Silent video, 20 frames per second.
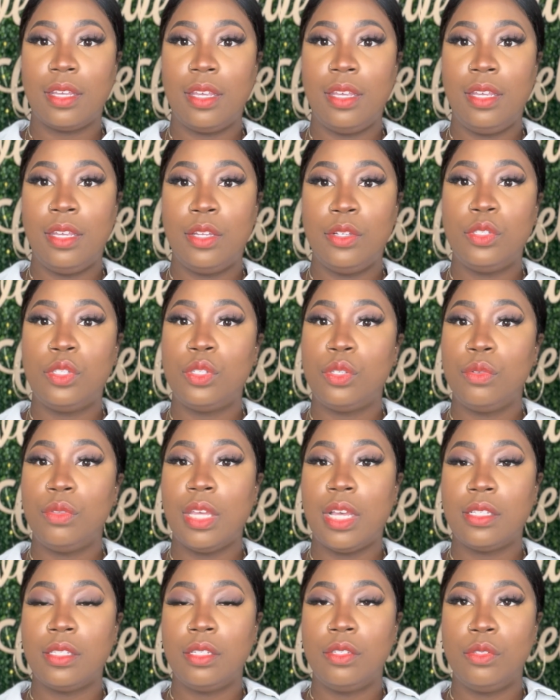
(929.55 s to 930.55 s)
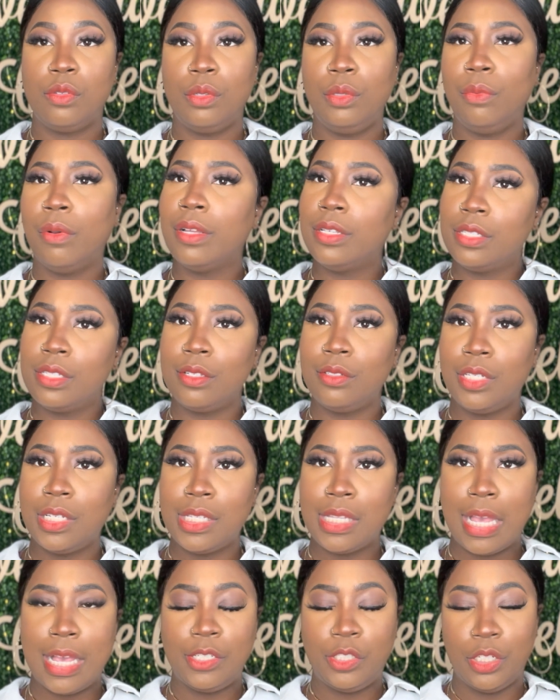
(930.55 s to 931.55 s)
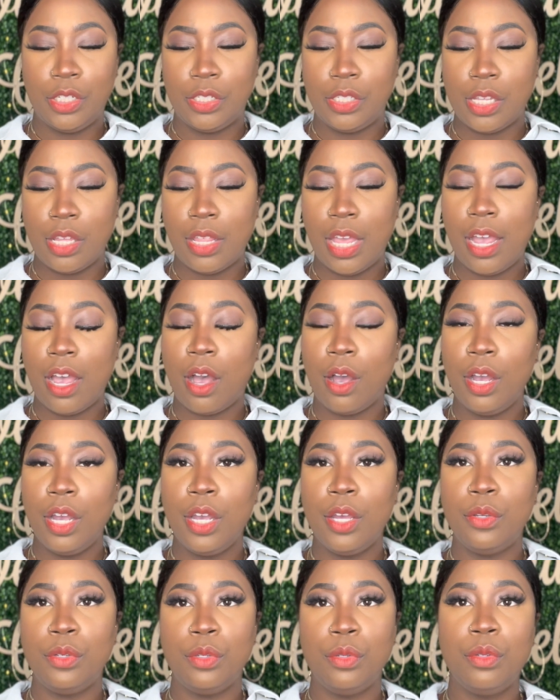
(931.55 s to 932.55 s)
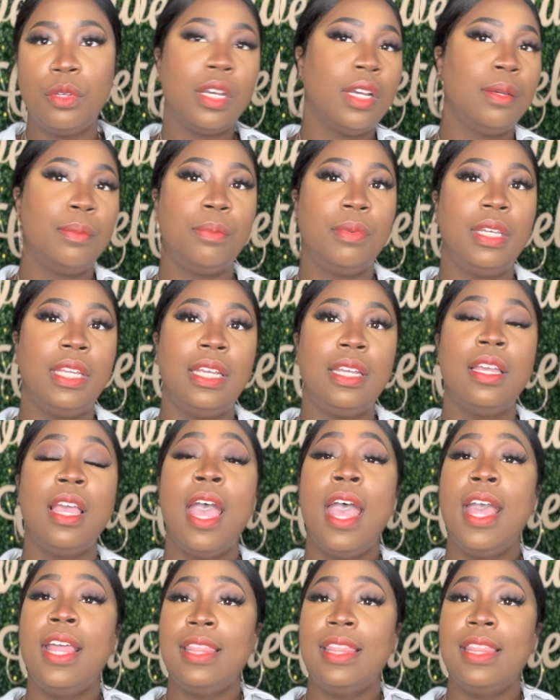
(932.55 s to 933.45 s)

in 2021, so just last year. So they are a new company.